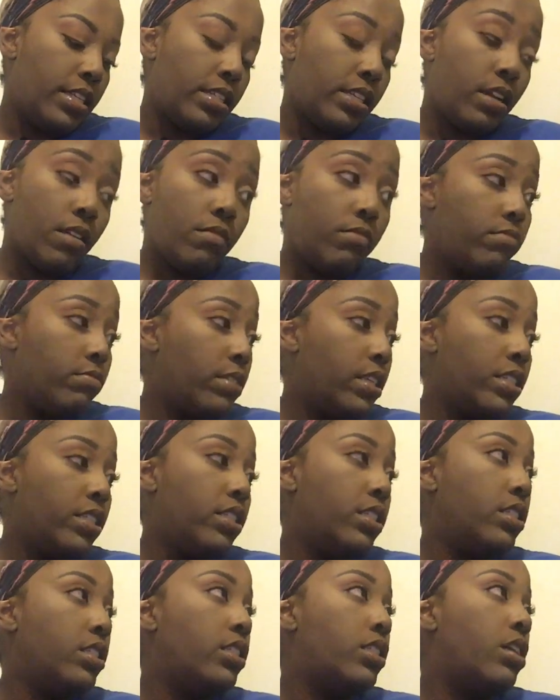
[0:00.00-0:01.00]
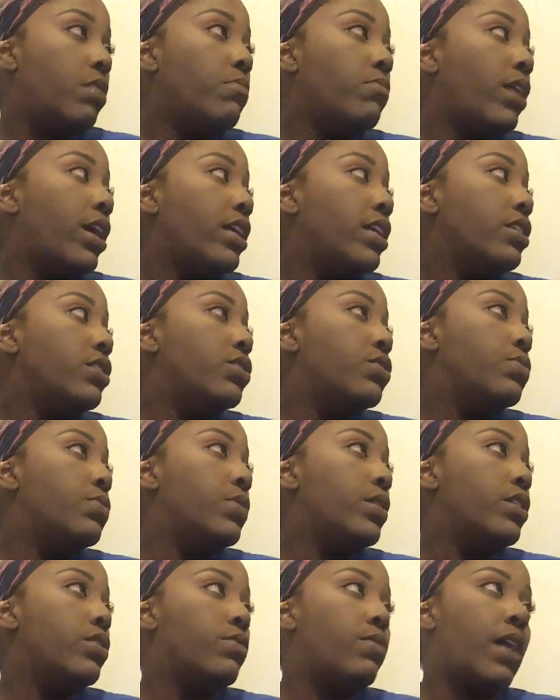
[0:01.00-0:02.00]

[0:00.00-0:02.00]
So let's just jump right into it.